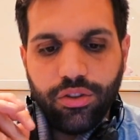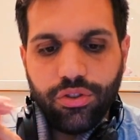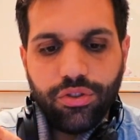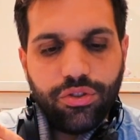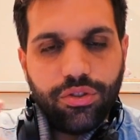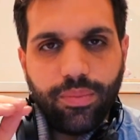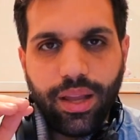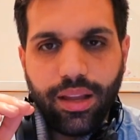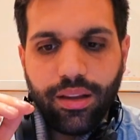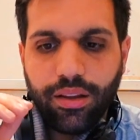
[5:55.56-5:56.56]
Just
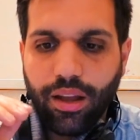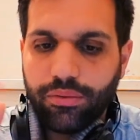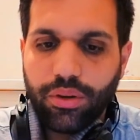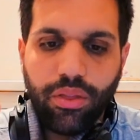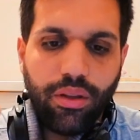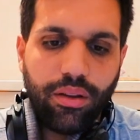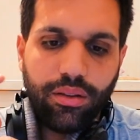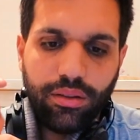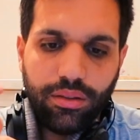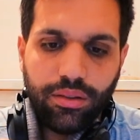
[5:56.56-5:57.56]
make
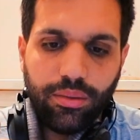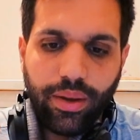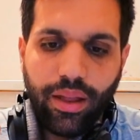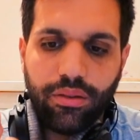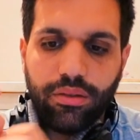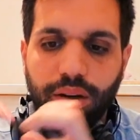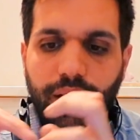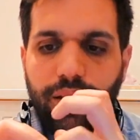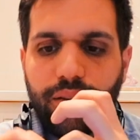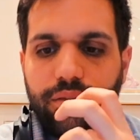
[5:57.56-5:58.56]
everything a little better
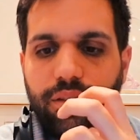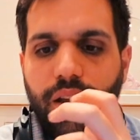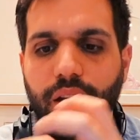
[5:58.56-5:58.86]
and